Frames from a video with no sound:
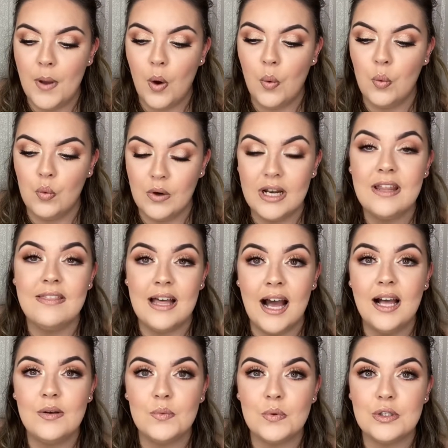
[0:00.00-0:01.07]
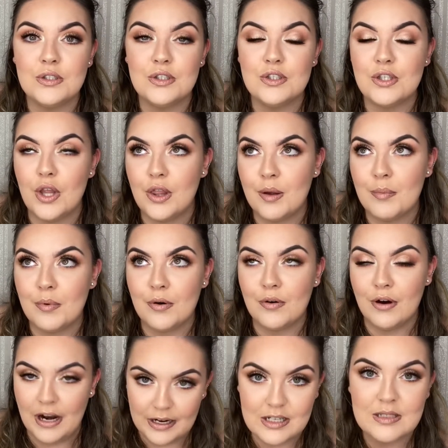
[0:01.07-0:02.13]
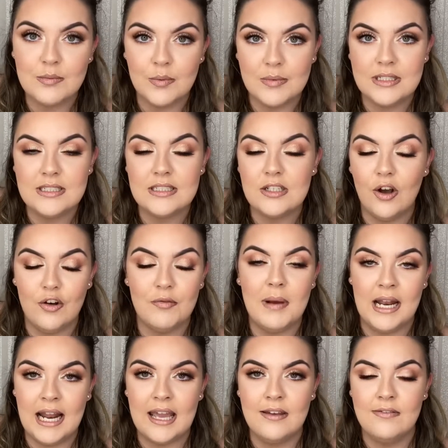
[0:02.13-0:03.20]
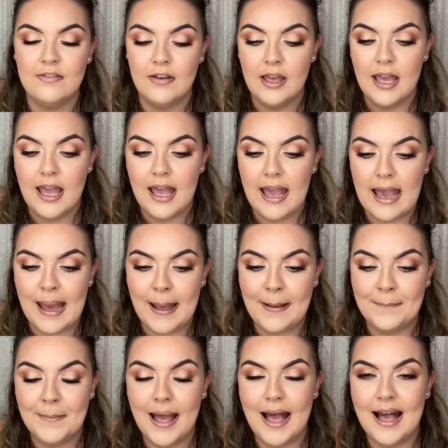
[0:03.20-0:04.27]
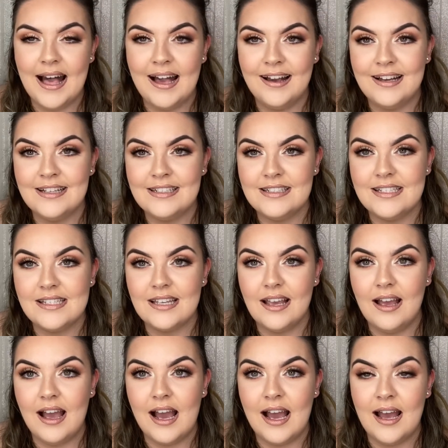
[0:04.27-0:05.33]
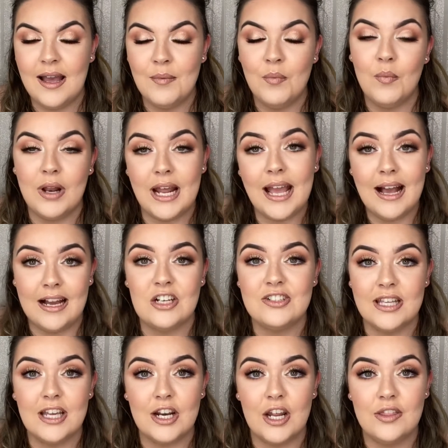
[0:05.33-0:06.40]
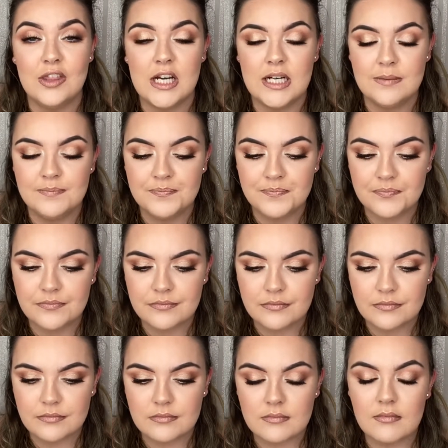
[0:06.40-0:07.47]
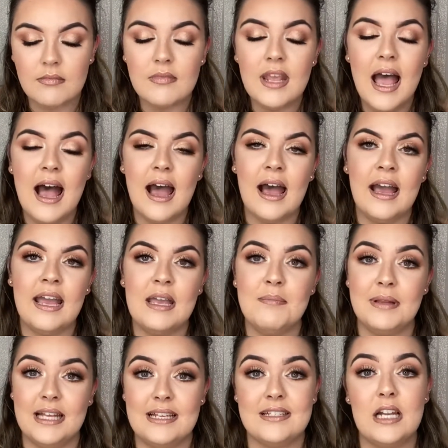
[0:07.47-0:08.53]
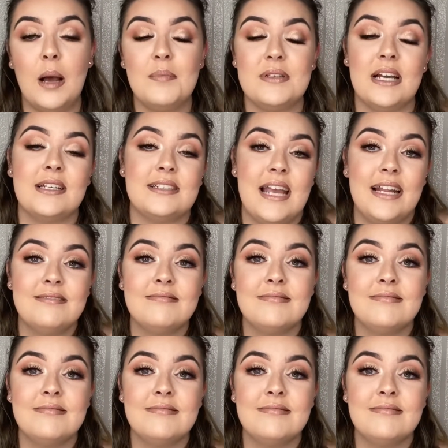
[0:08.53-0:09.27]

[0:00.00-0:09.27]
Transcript: Winning that was the proudest moment of my life. And when I actually got out there, I placed top 16